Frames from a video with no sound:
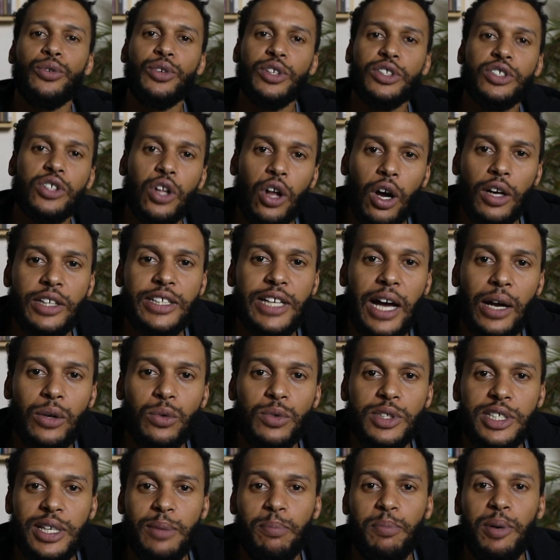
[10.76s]
soon as lockdown
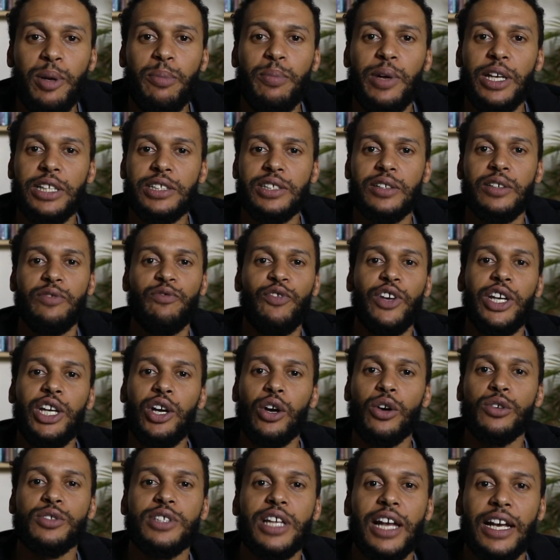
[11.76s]
was implemented,
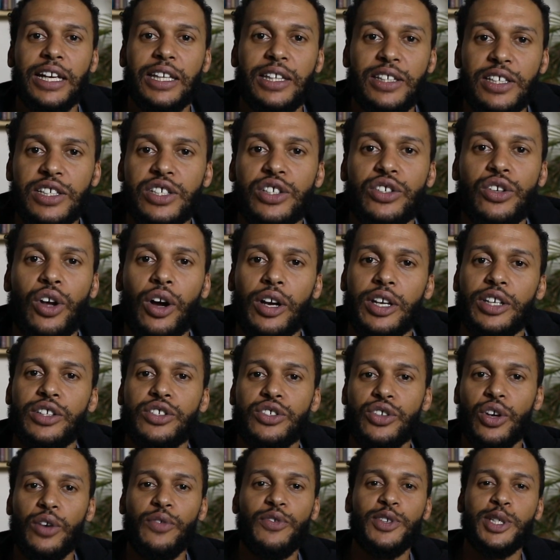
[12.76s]
videos like this started
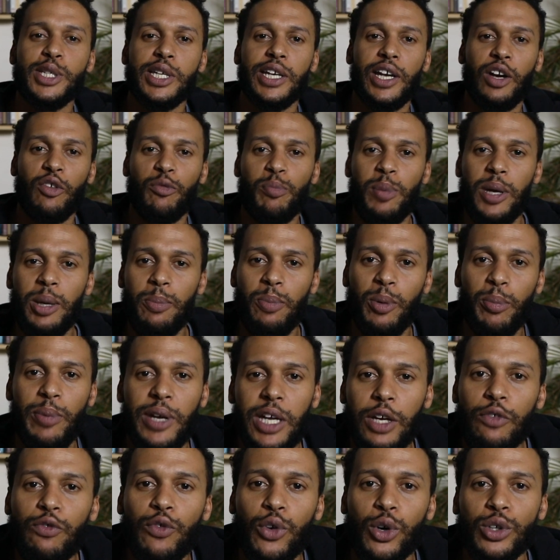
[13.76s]
surfacing of people
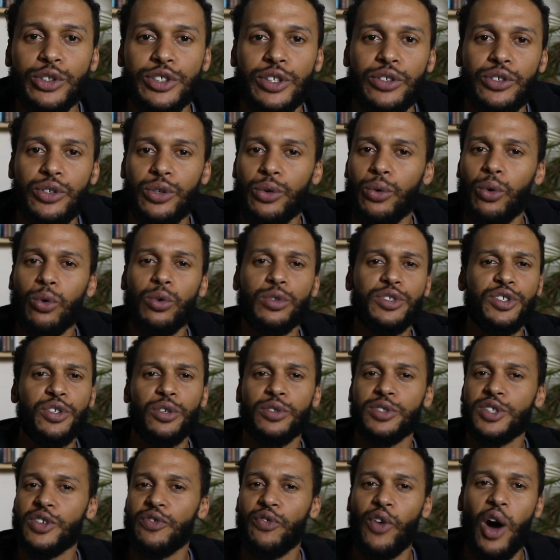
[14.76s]
being forced to do all
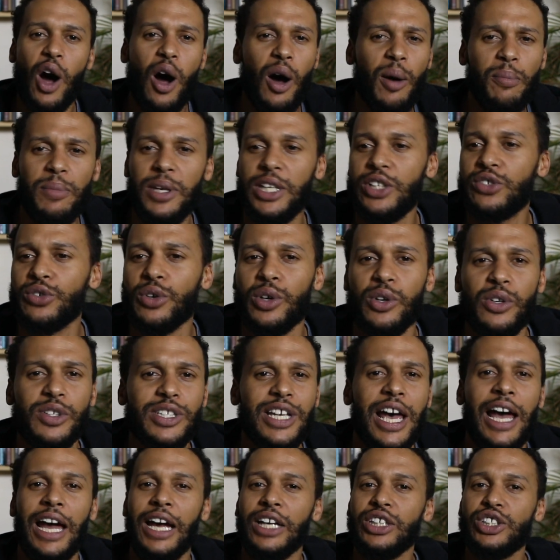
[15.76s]
sorts of army
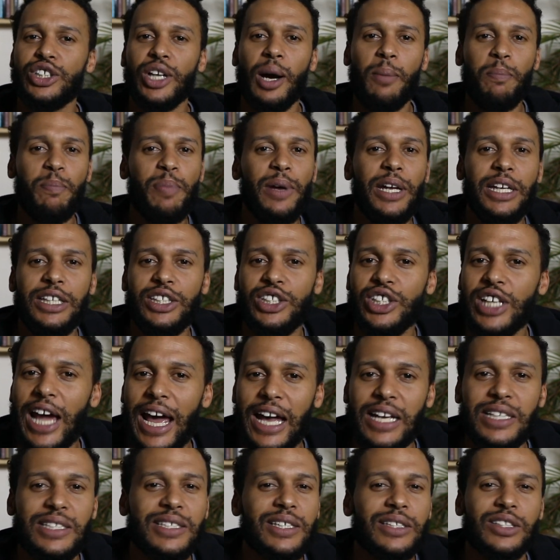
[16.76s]
drills, jumping
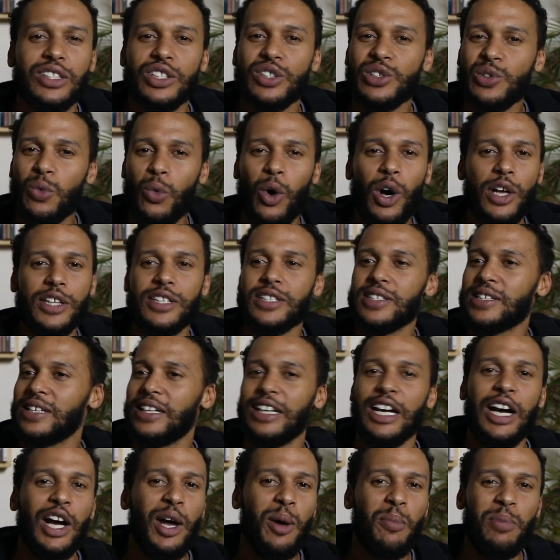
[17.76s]
jacks and squats,
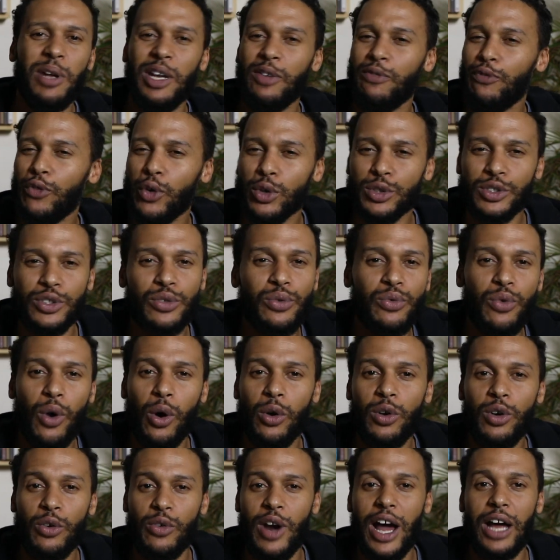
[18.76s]
and being forced to
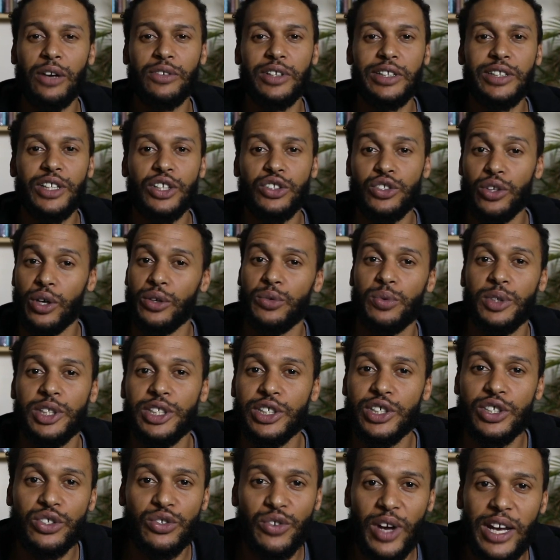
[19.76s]
roll around in the dirt,
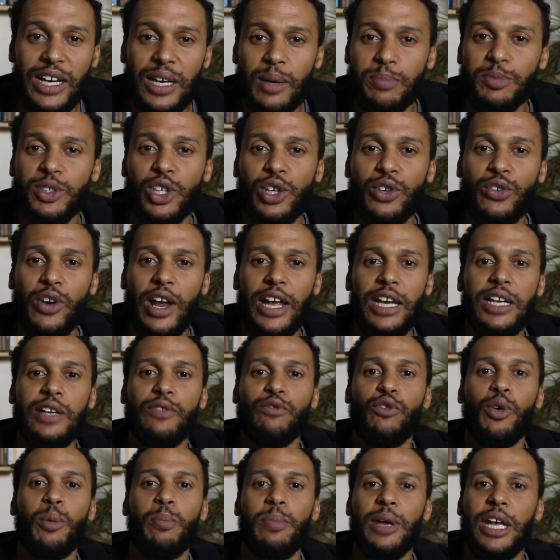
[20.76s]
which is straight up
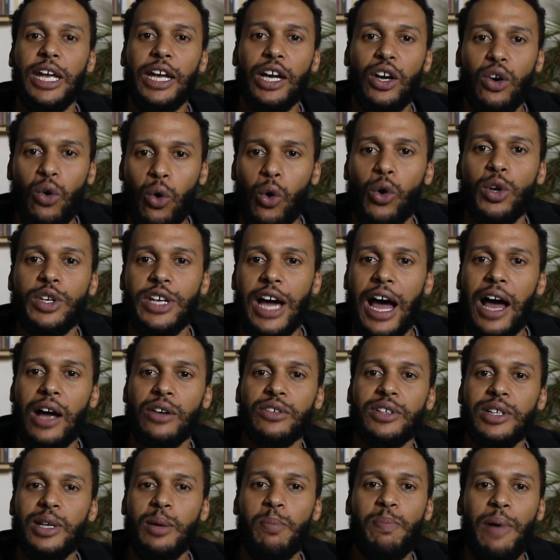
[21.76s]
degrading for being caught
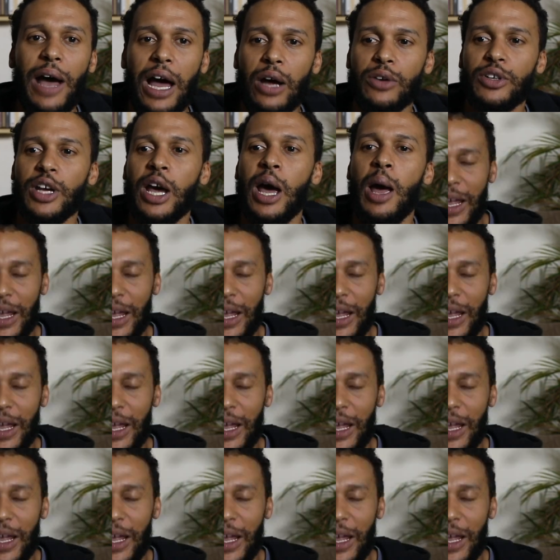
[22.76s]
out and about.